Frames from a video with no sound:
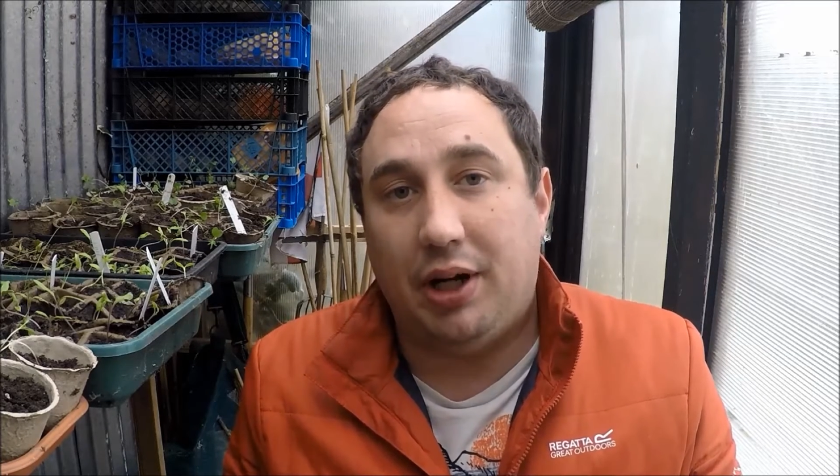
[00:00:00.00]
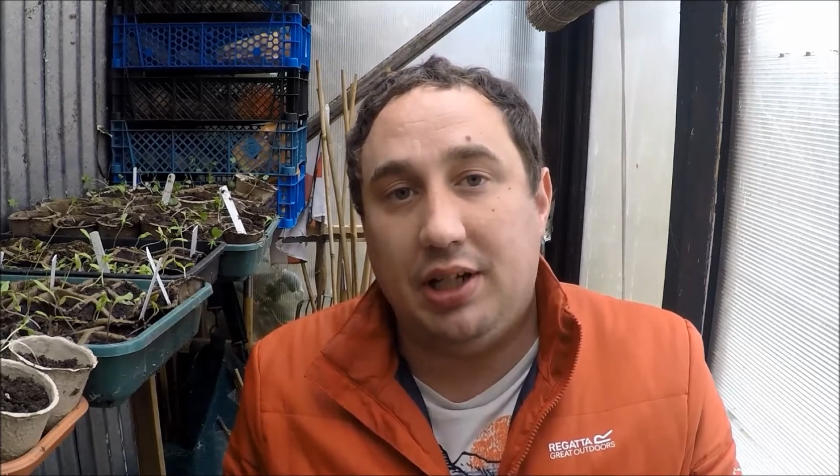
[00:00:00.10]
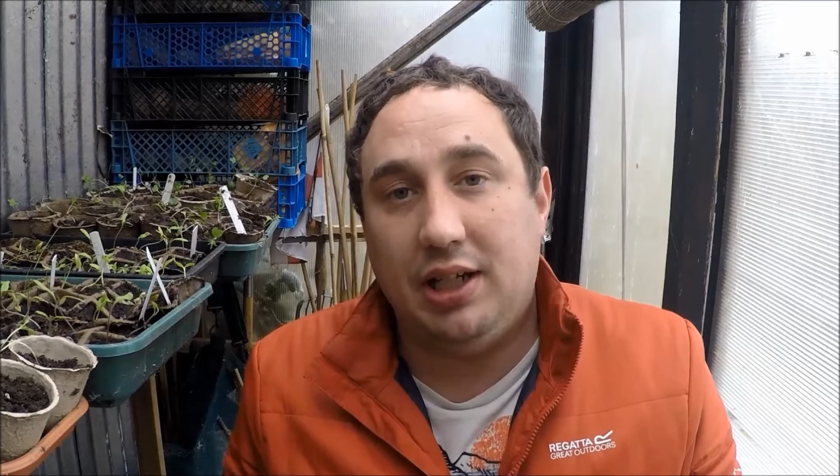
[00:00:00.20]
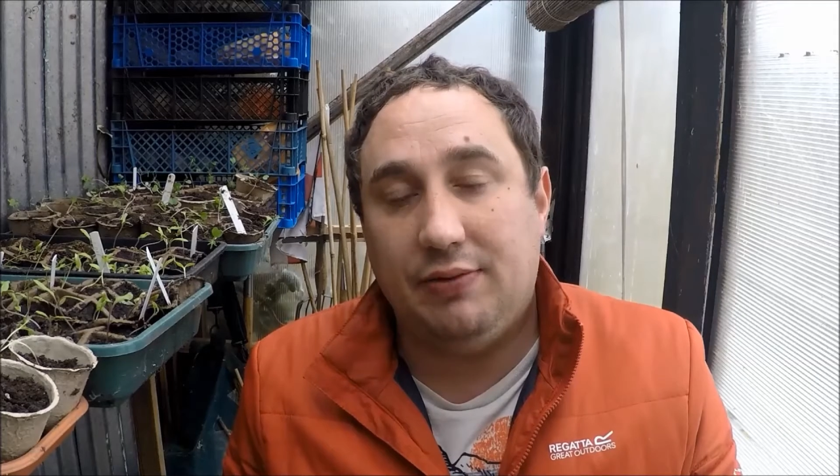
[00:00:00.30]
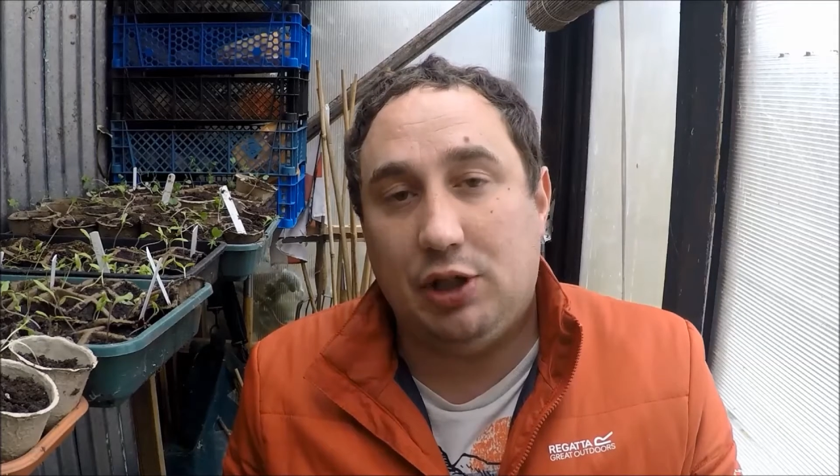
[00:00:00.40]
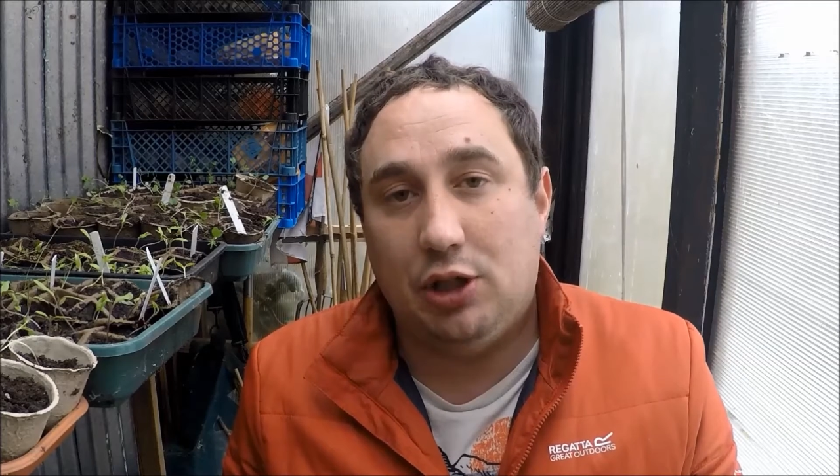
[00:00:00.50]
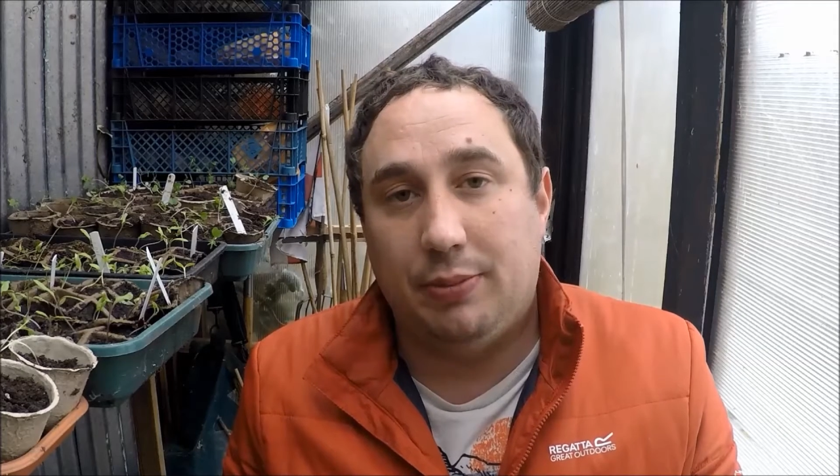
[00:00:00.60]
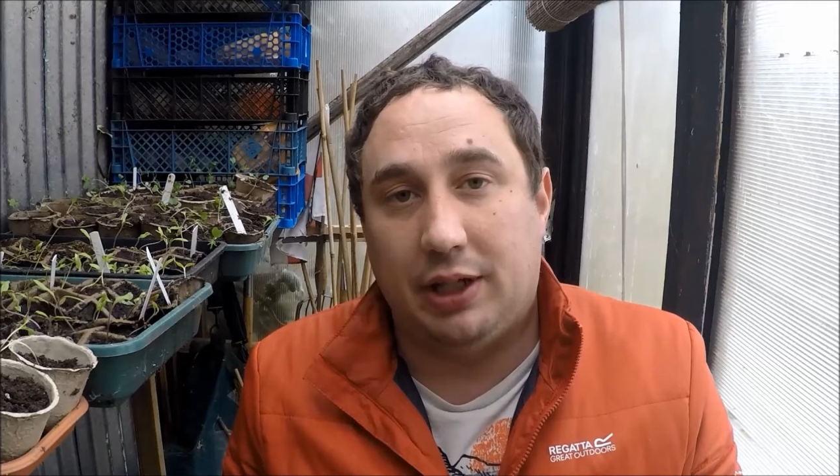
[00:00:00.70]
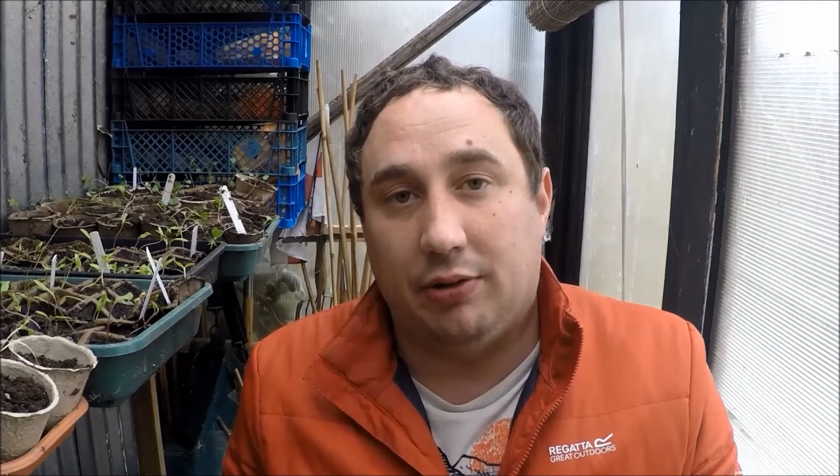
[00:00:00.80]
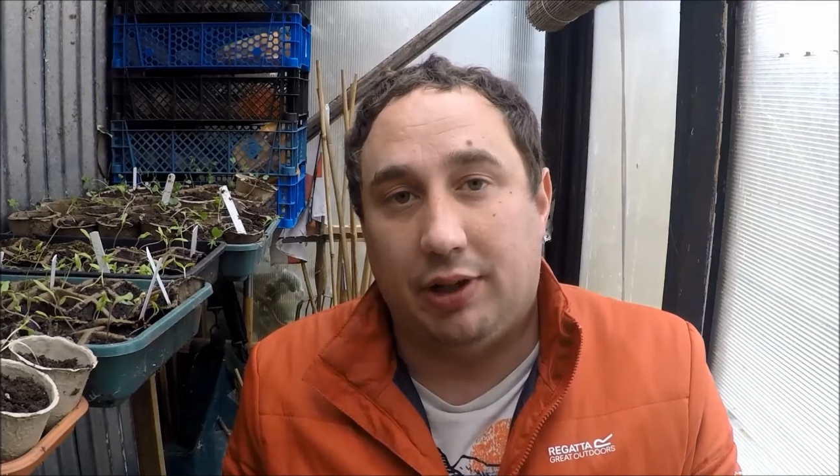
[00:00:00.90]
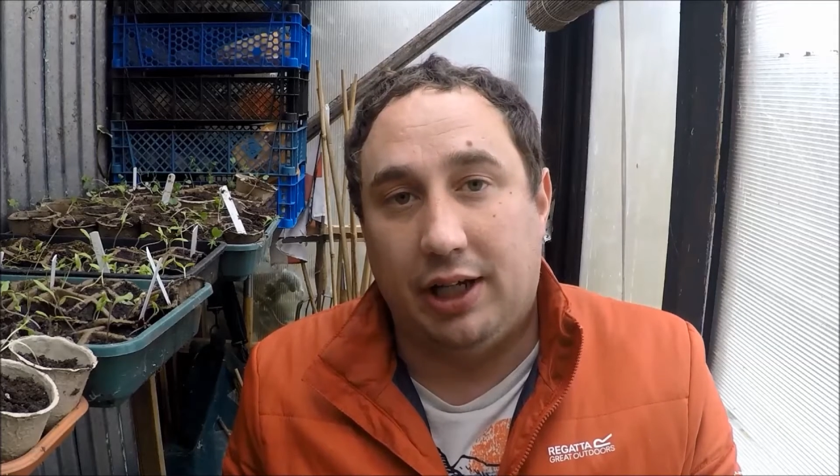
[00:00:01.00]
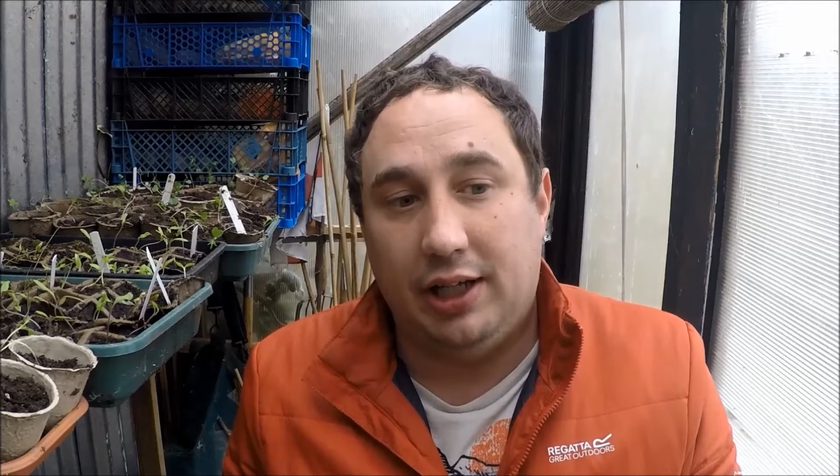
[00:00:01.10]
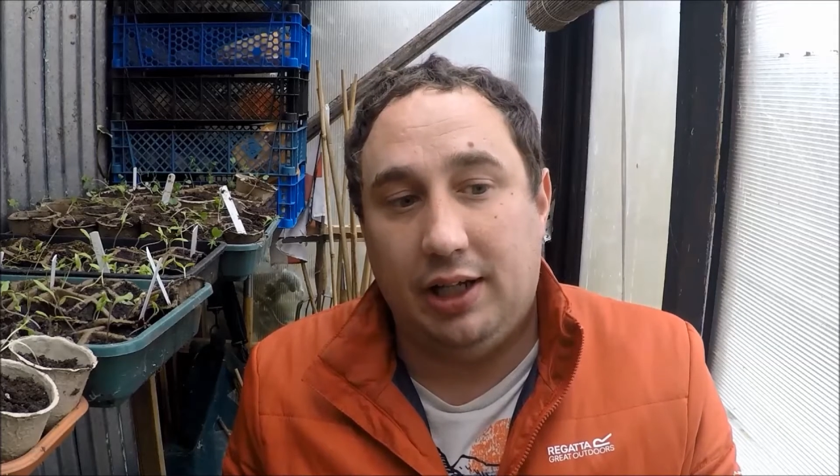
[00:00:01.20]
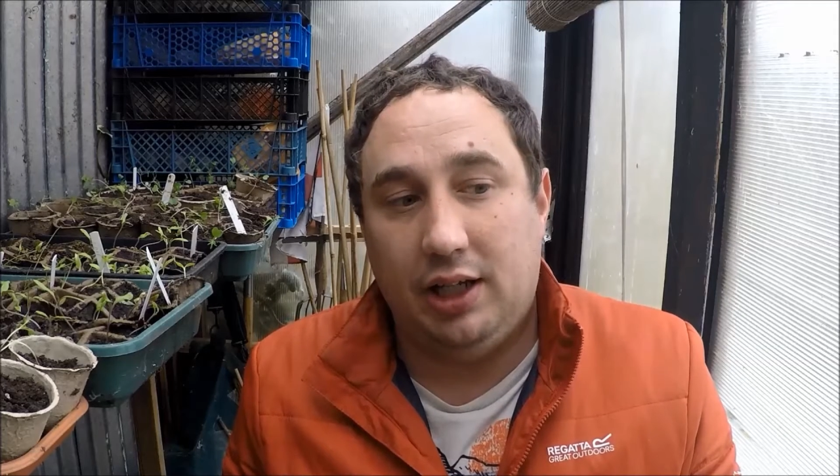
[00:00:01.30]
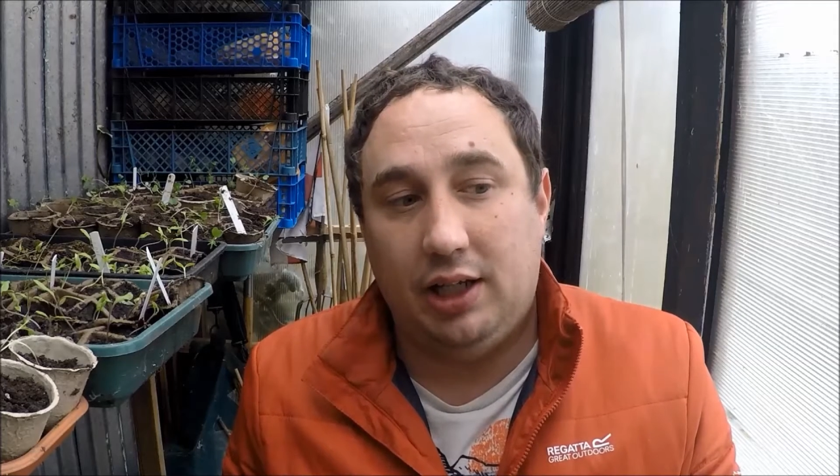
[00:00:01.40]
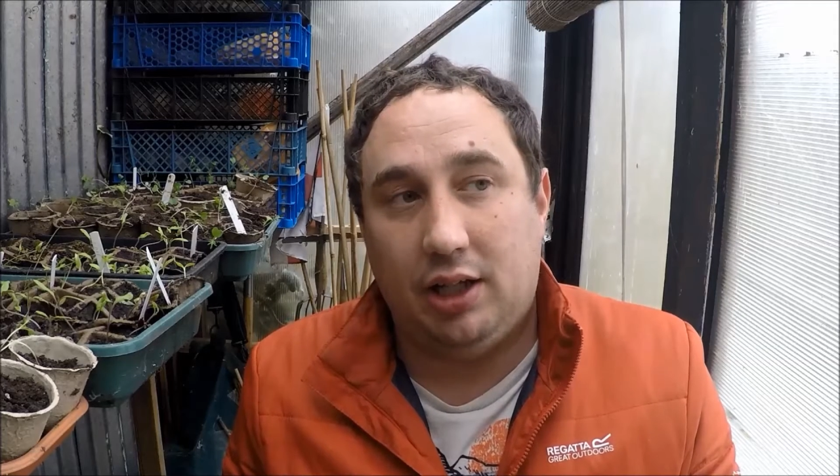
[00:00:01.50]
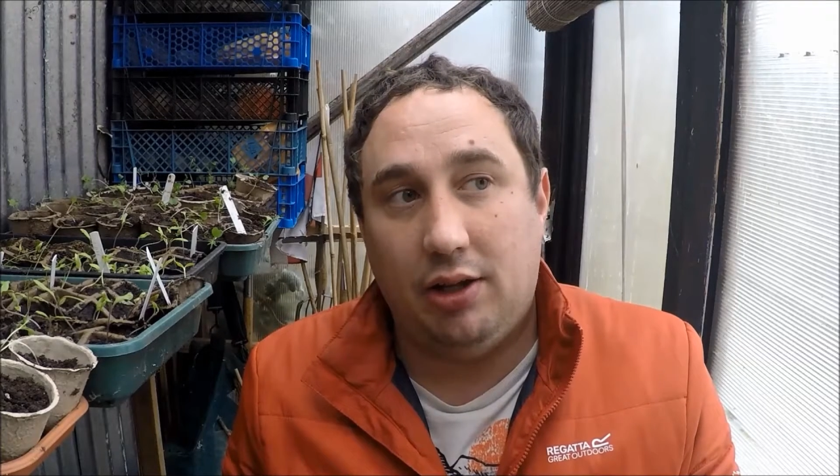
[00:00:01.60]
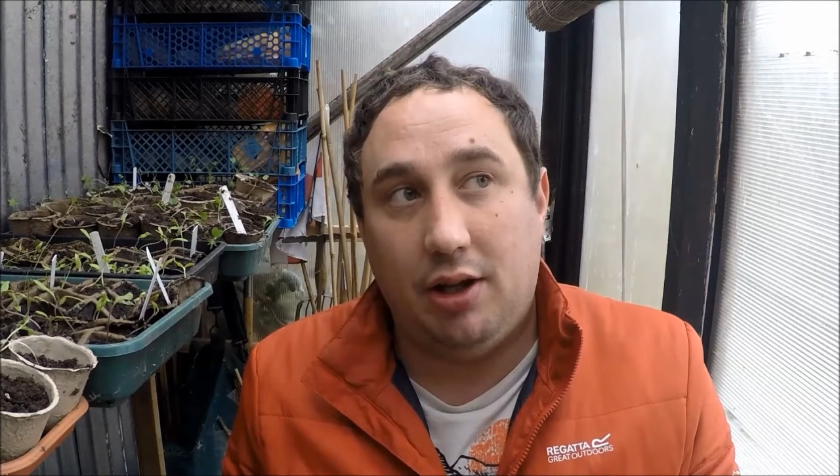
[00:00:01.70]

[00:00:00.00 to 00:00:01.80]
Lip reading: I did have a comment on that, and